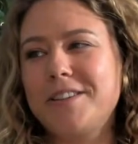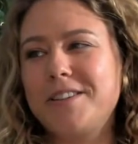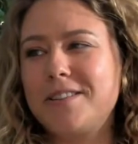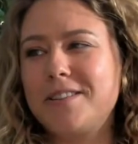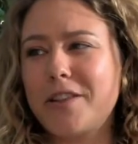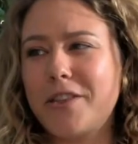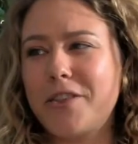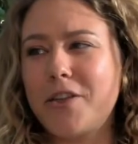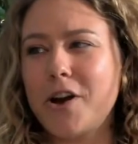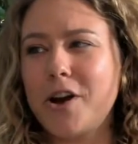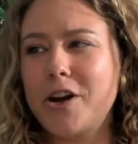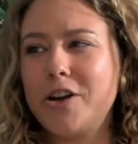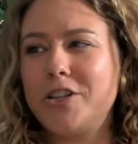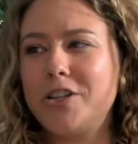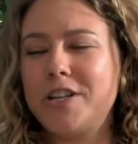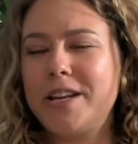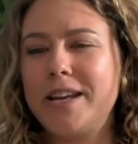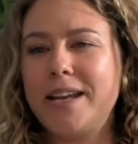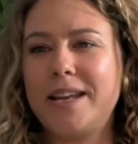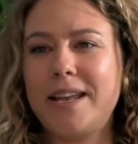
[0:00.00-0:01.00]
just
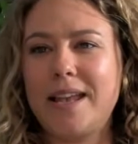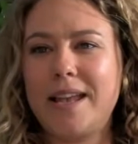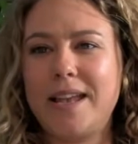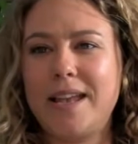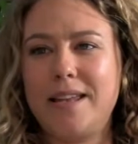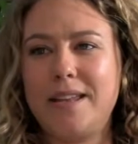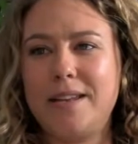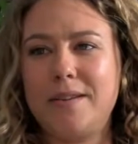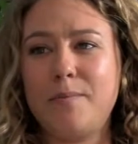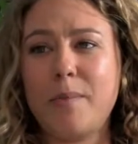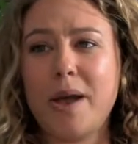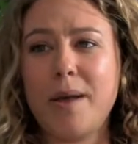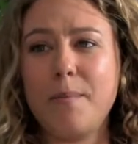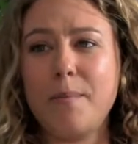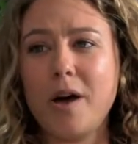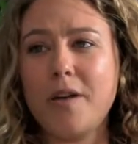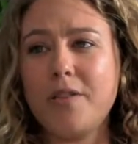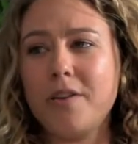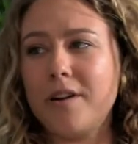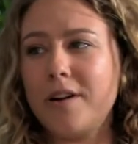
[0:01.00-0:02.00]
lethargic, and my
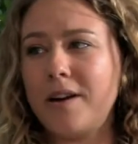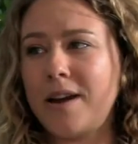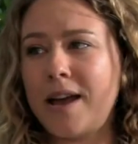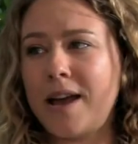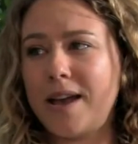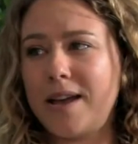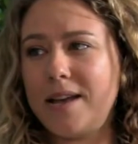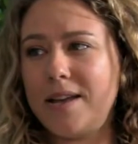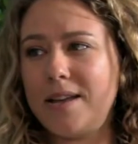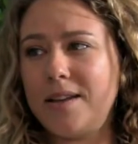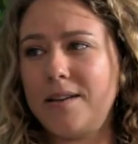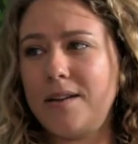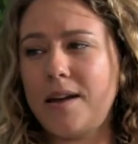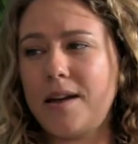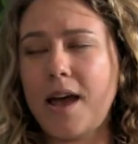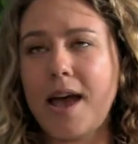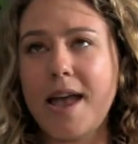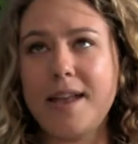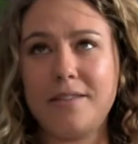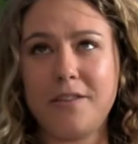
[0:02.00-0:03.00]
mother had...
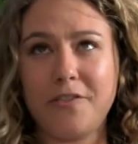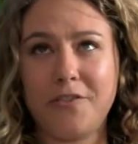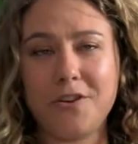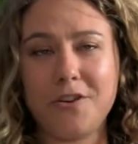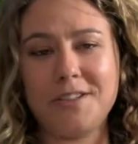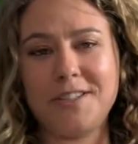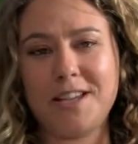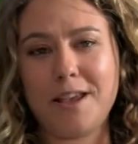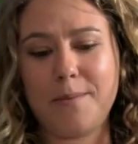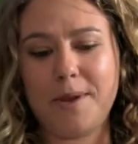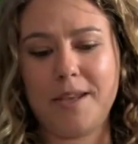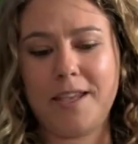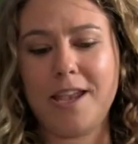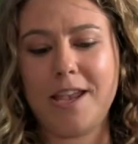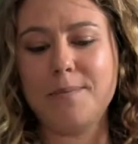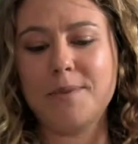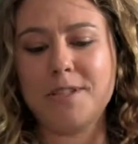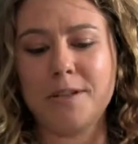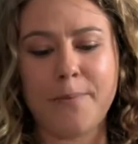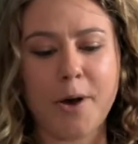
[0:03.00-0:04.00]
the first time I
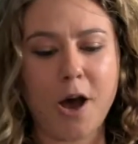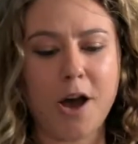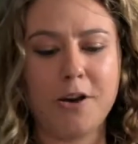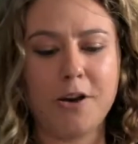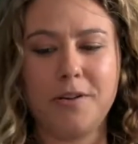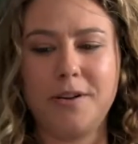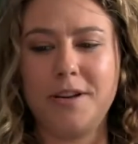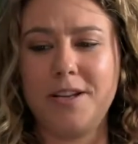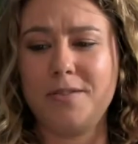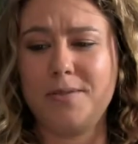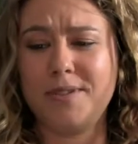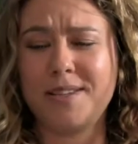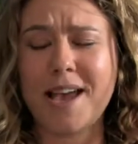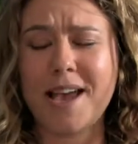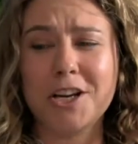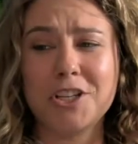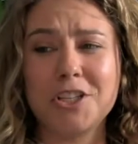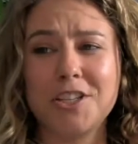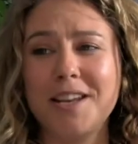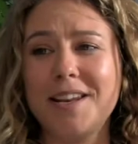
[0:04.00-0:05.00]
came to Hippocrates was
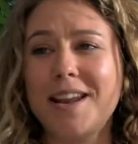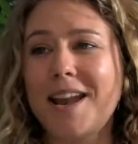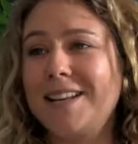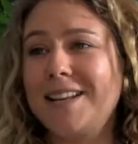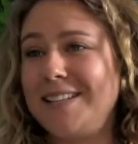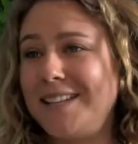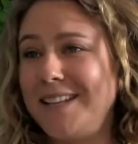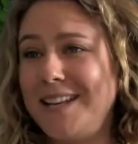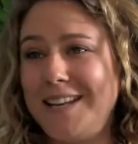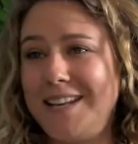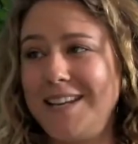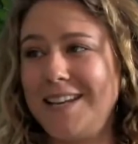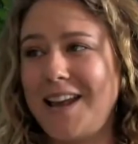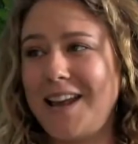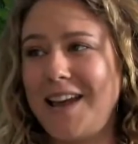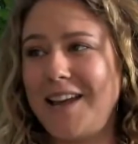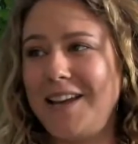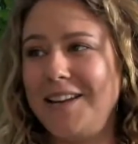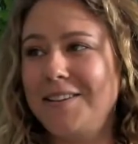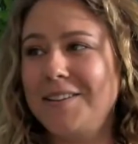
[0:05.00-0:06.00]
actually in
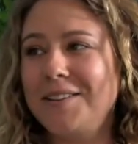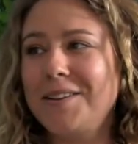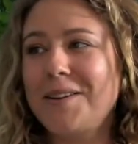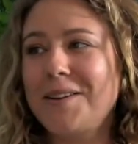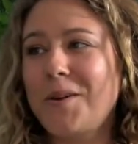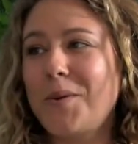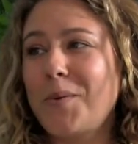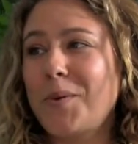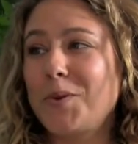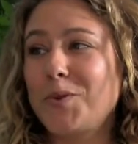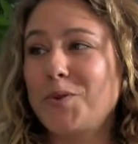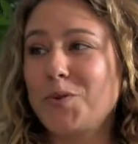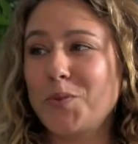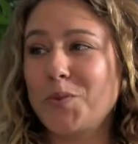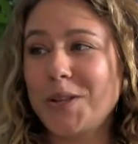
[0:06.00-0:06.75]
1989. I was